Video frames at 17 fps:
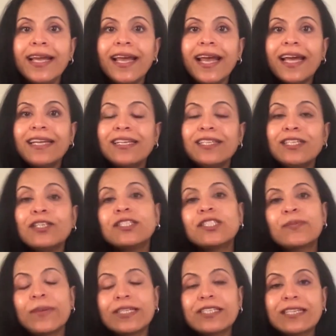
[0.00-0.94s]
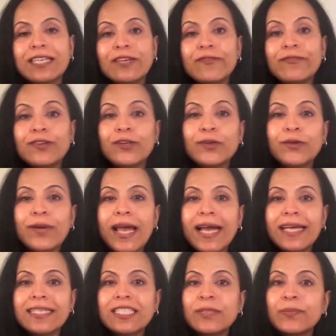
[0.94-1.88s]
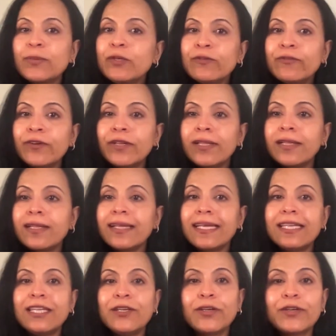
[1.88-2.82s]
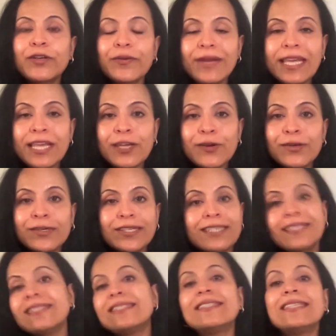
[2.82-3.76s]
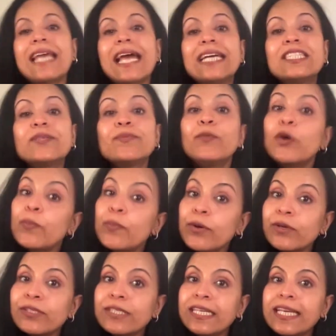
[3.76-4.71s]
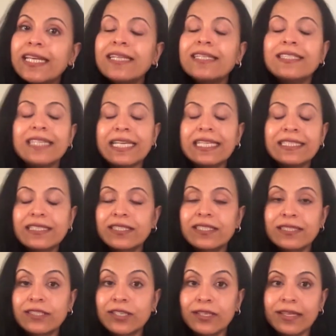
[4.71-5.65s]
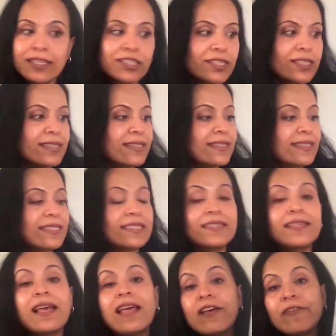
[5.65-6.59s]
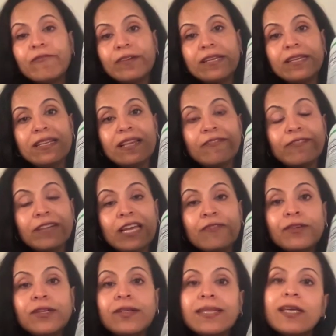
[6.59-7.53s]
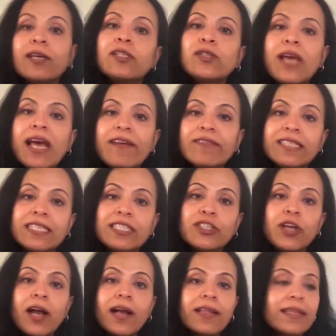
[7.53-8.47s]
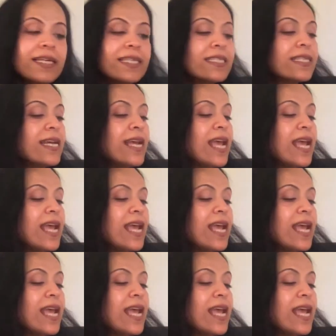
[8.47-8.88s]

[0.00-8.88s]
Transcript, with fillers: And especially if you add a spoonful in your Greek yogurt, it adds more protein, tastes delicious. This is vanilla flavor. They also have it in chocolate,